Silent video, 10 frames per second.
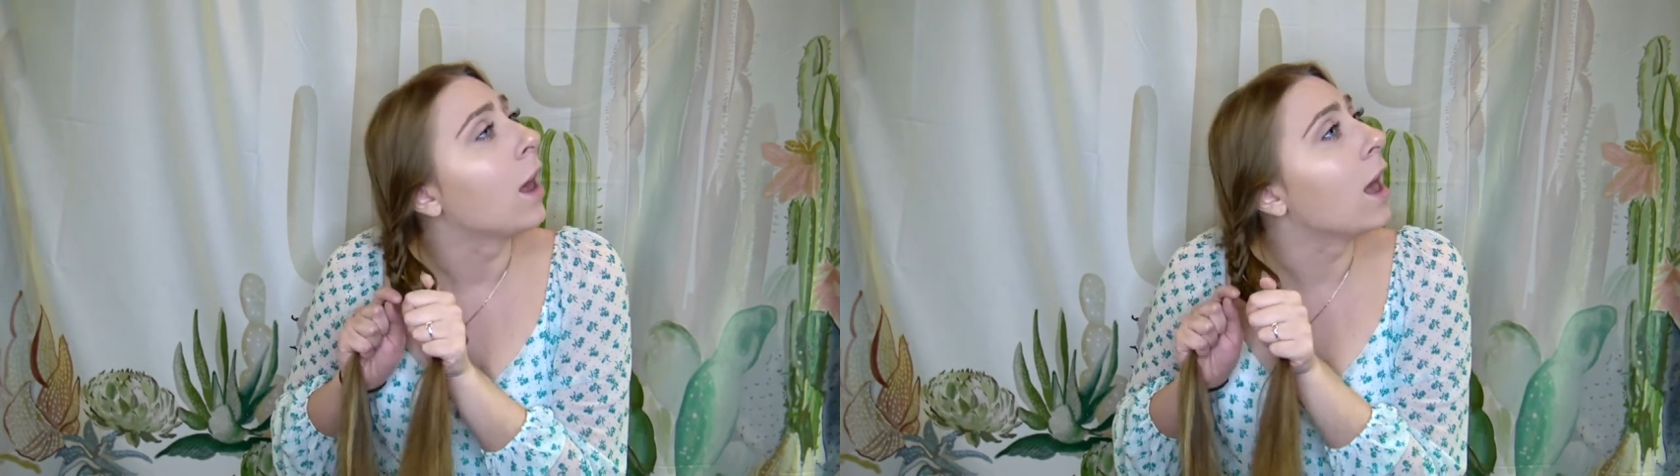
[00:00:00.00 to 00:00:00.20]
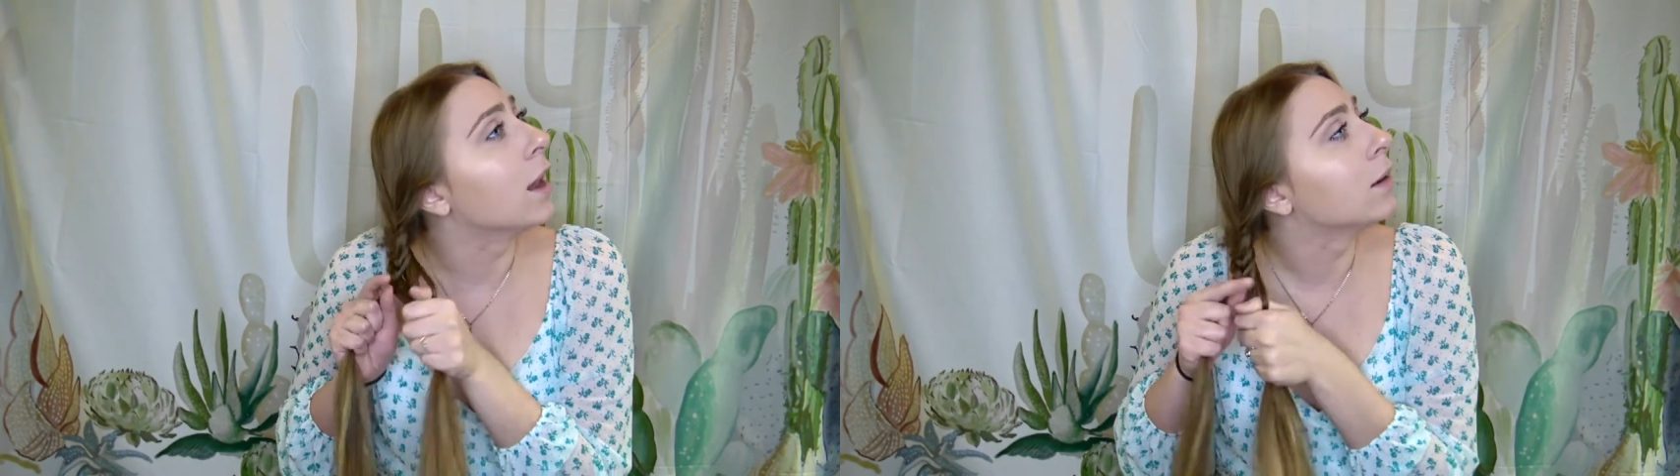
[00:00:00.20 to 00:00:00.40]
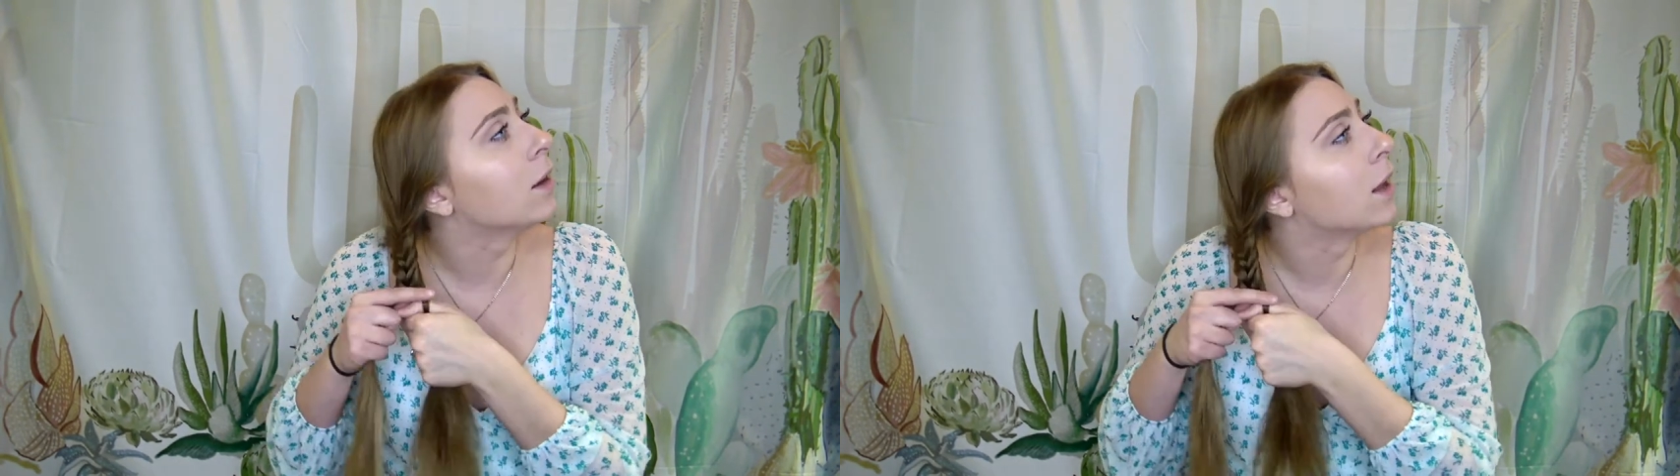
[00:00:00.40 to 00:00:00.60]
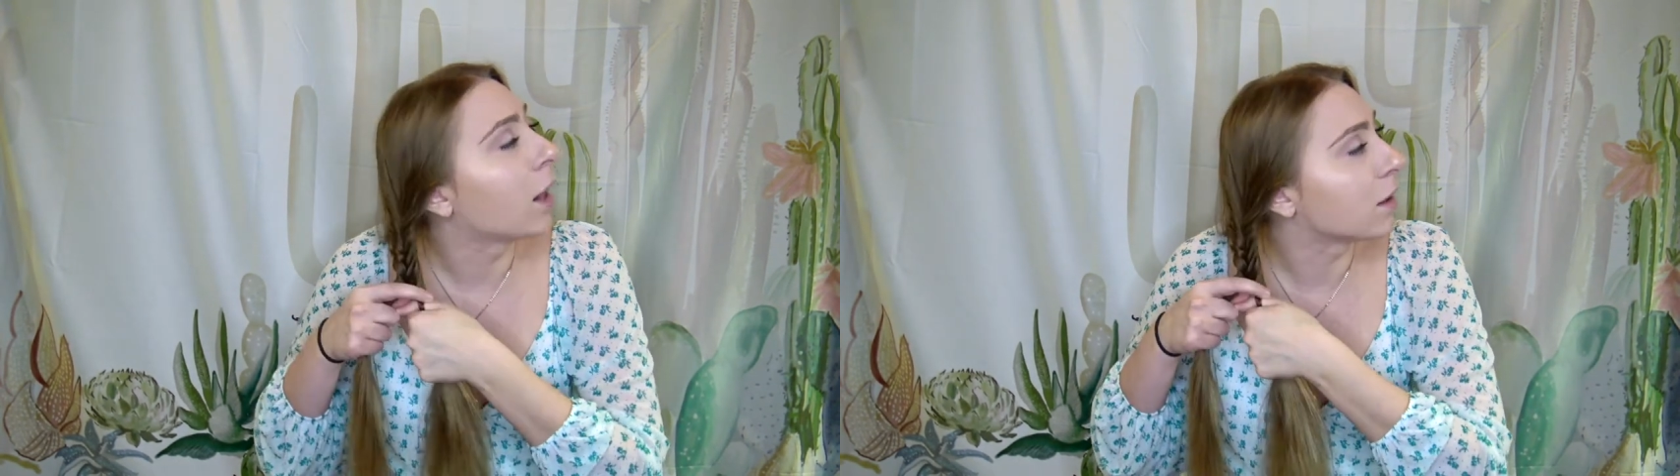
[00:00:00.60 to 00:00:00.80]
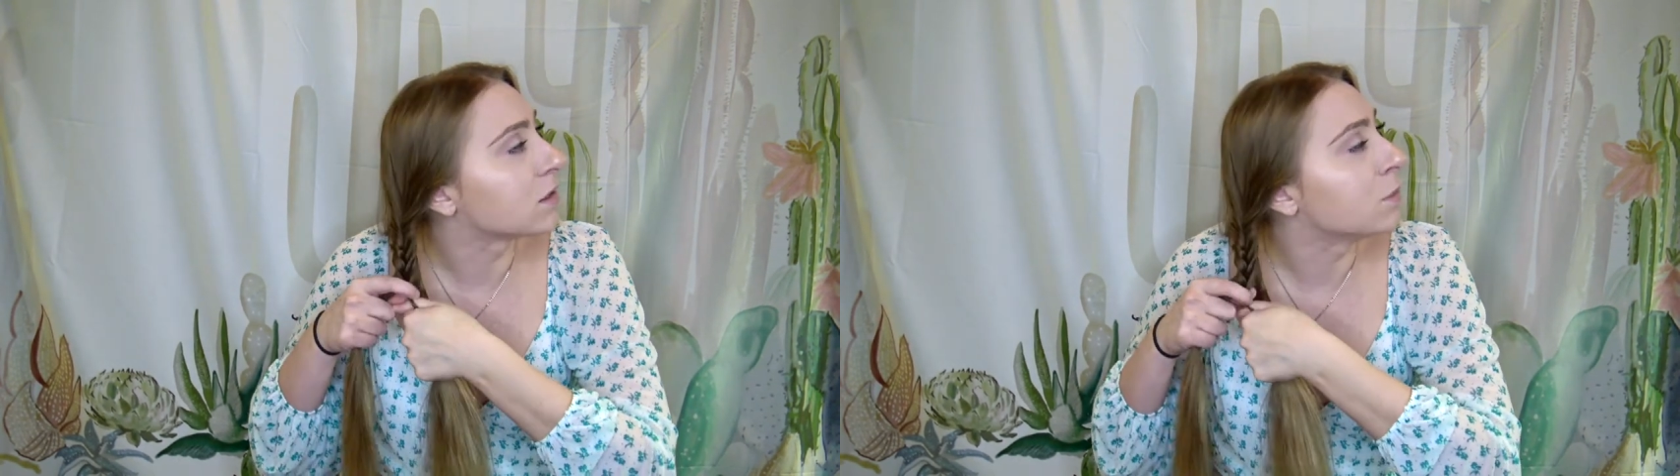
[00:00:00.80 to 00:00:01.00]
and it
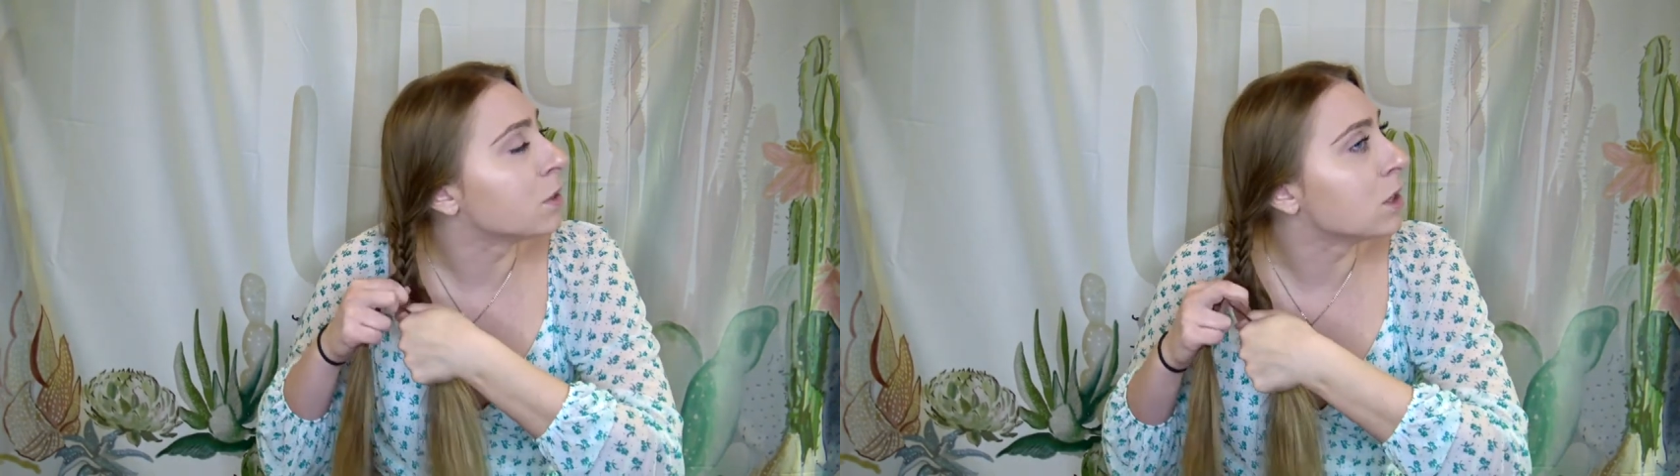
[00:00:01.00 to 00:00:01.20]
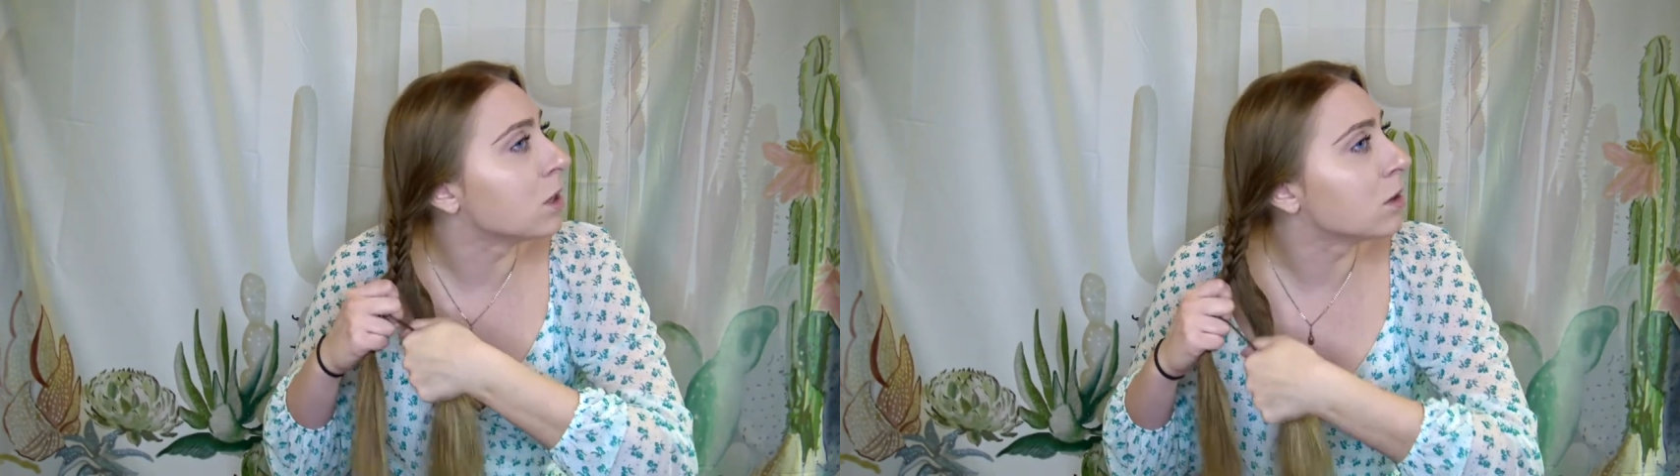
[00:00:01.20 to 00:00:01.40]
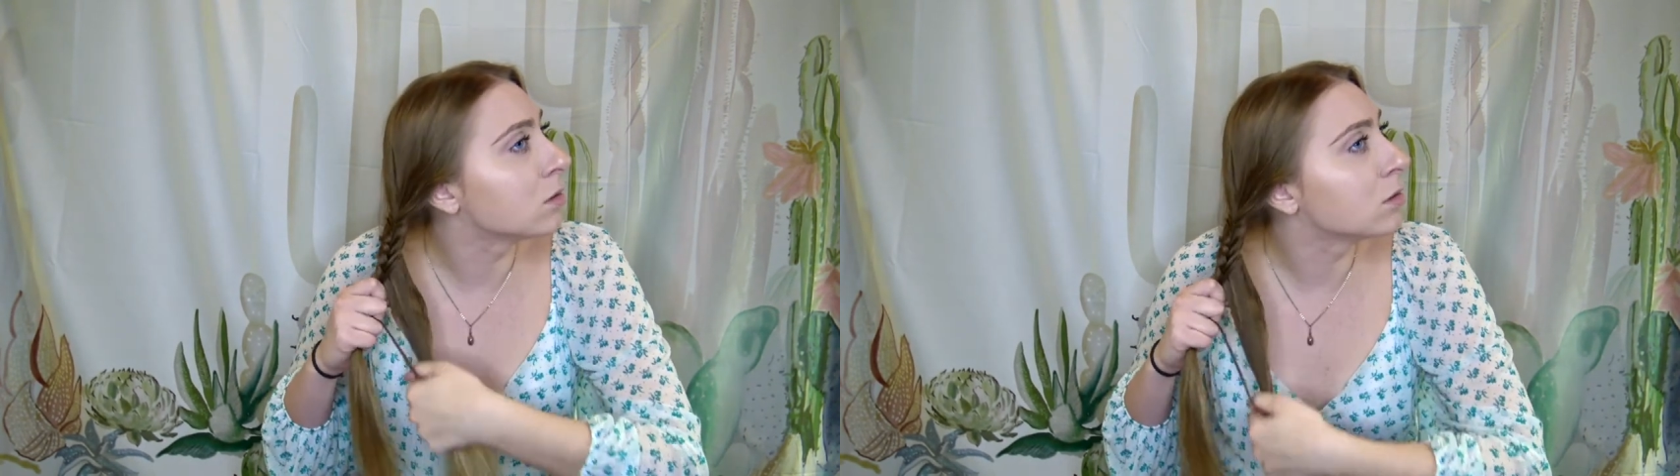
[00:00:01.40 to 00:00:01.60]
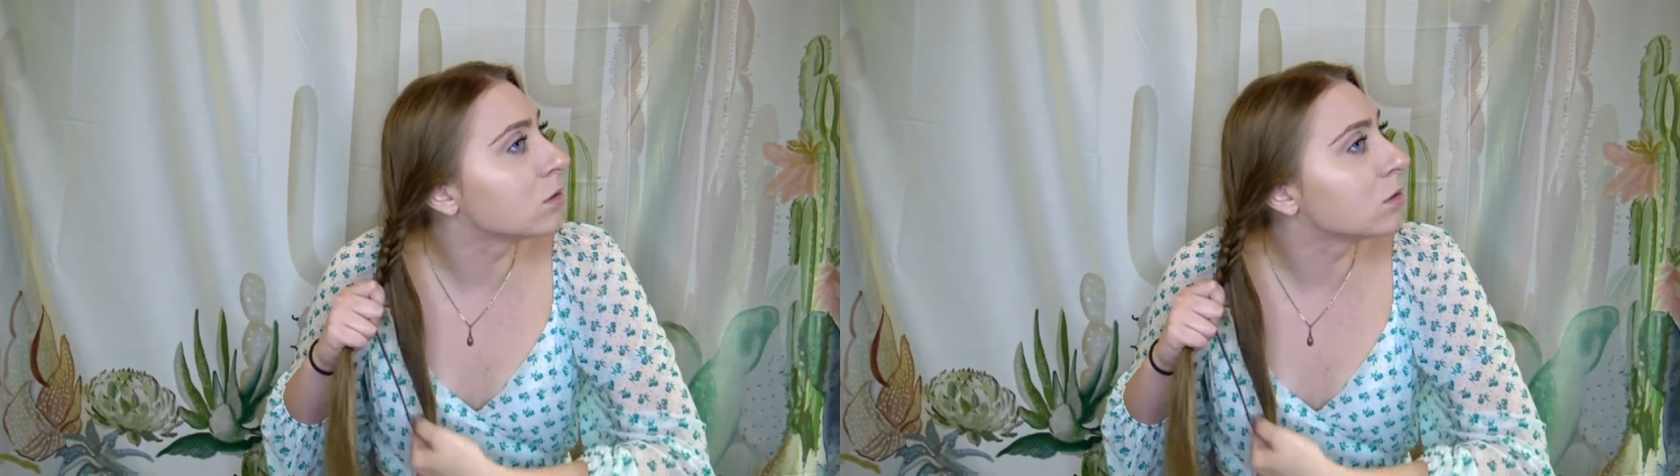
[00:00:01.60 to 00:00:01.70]
has to be